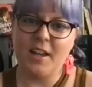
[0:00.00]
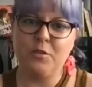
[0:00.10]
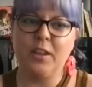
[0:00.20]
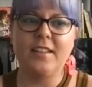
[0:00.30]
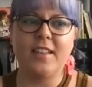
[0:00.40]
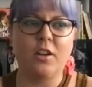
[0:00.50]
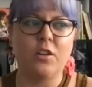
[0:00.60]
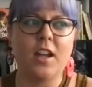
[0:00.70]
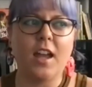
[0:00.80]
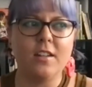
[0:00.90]
I feel like that
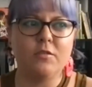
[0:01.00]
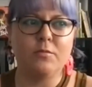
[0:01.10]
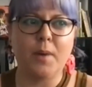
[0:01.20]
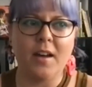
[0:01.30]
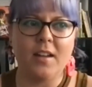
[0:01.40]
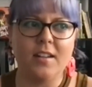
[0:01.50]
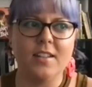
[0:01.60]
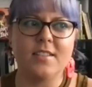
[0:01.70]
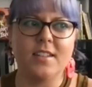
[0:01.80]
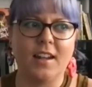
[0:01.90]
creative bud
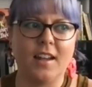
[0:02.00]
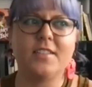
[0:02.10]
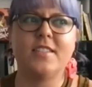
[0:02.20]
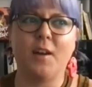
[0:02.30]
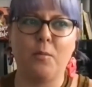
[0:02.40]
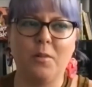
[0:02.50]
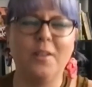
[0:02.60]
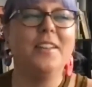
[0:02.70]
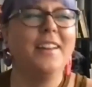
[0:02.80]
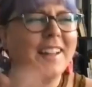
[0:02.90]
is in us some.
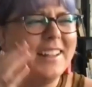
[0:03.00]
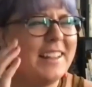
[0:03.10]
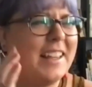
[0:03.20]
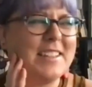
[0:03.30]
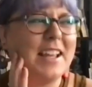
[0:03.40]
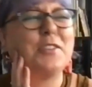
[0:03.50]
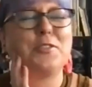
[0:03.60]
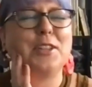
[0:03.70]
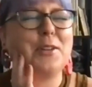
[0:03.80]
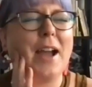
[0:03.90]
That sounds
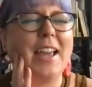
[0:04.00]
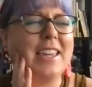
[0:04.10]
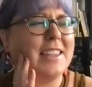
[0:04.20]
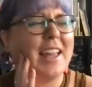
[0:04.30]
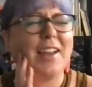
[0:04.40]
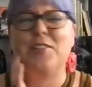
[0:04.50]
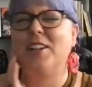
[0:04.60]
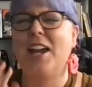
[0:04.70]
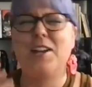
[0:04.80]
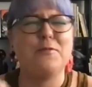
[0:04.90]
really wanky. That
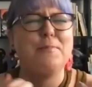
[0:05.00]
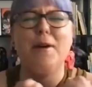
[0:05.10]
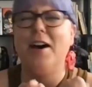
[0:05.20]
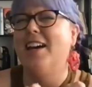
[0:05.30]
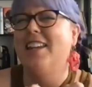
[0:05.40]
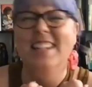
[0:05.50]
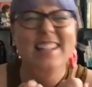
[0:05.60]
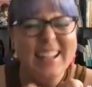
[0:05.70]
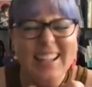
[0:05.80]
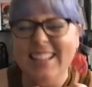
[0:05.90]
creative bud
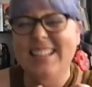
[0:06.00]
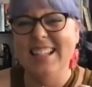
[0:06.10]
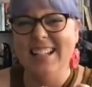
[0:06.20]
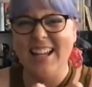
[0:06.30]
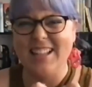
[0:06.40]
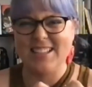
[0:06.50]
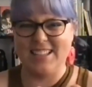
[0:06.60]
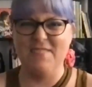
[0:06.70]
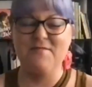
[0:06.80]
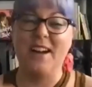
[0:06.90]
is in us
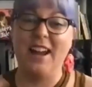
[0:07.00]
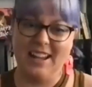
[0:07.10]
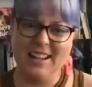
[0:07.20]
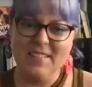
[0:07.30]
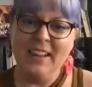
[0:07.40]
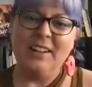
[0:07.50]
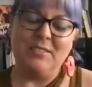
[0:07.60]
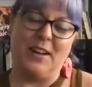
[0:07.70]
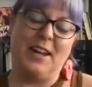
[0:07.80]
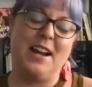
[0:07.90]
somewhere.
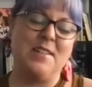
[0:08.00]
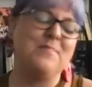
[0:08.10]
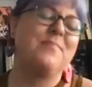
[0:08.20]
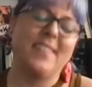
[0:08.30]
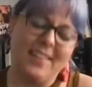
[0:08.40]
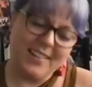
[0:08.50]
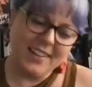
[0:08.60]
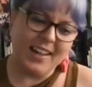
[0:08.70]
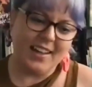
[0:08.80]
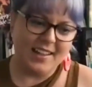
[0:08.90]
But
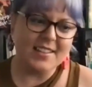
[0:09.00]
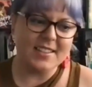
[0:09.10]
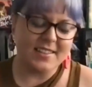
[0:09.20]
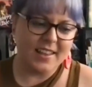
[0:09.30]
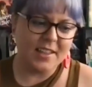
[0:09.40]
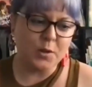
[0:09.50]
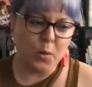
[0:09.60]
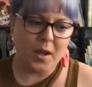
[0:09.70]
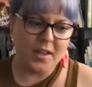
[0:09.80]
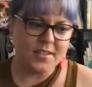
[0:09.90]
yeah, there's
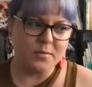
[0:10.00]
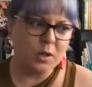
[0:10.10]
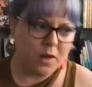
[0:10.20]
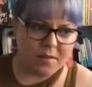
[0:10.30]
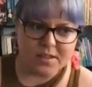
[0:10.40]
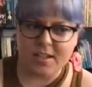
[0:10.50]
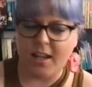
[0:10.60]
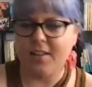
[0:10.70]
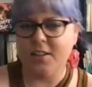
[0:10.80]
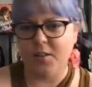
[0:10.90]
always, we
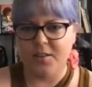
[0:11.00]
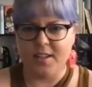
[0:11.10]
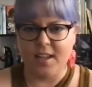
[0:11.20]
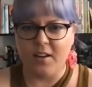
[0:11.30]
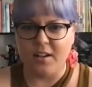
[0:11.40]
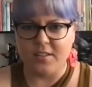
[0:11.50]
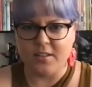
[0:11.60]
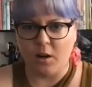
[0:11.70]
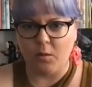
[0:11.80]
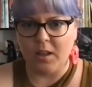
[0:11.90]
gravitate to those areas,
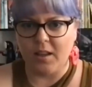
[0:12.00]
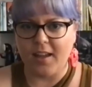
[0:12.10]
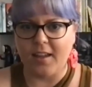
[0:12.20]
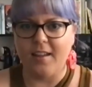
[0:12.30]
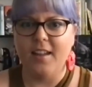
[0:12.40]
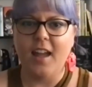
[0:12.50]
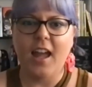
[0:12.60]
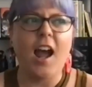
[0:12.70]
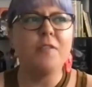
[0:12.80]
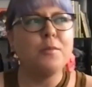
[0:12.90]
don't we? Like,
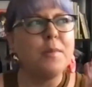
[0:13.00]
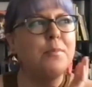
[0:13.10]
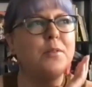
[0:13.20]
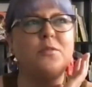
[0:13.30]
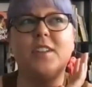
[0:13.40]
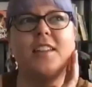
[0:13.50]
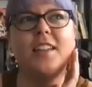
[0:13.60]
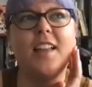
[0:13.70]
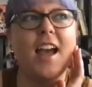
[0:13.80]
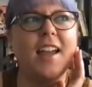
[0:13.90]
and I remember
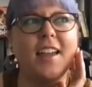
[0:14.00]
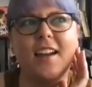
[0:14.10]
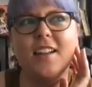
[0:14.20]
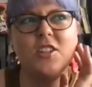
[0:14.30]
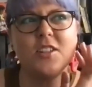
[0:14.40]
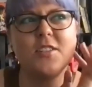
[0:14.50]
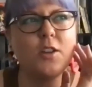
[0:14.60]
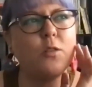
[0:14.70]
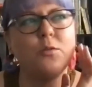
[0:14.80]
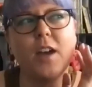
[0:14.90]
feeling like just
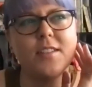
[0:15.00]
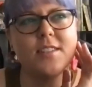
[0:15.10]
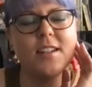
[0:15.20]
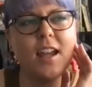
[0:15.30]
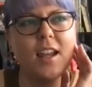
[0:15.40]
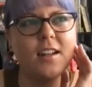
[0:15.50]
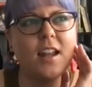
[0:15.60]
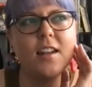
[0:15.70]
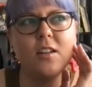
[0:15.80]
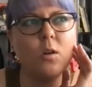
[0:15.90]
so fascinated
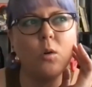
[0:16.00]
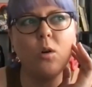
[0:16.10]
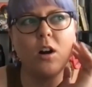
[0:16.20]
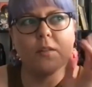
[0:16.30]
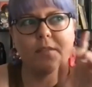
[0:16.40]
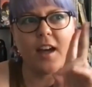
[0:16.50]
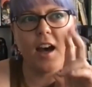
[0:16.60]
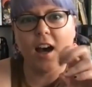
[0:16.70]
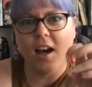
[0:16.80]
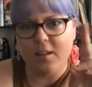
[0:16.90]
and in awe of the
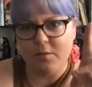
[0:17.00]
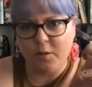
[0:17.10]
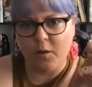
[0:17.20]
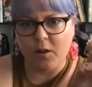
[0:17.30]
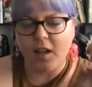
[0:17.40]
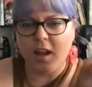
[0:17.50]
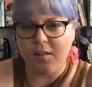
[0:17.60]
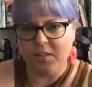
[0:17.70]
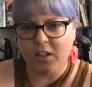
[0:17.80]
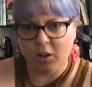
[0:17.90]
arty folk and
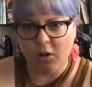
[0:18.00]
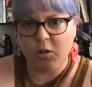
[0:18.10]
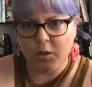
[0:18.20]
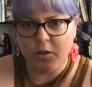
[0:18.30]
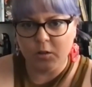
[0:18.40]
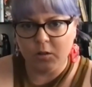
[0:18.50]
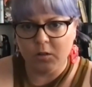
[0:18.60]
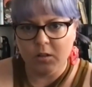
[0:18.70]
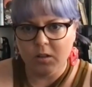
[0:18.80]
having no clue